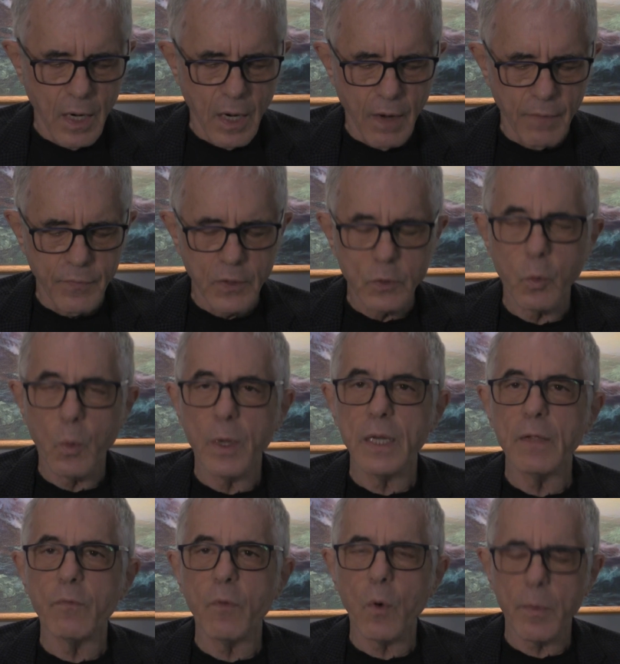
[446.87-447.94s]
Of the
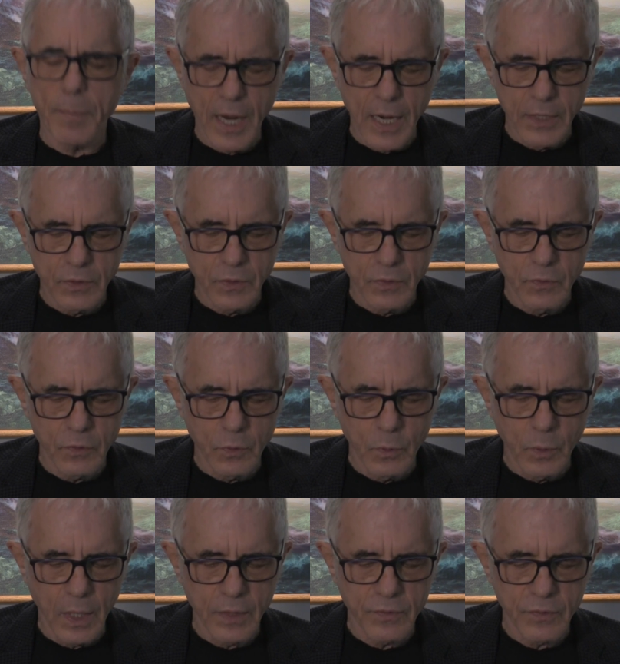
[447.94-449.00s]
24 patients
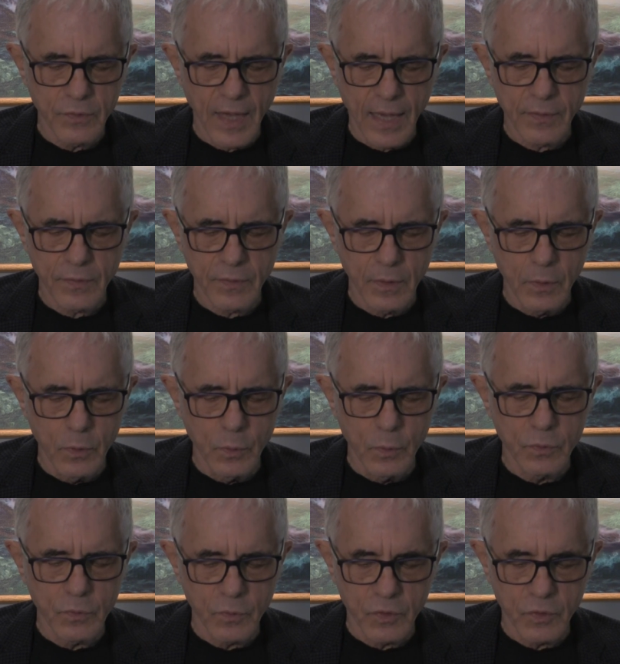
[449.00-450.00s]
whose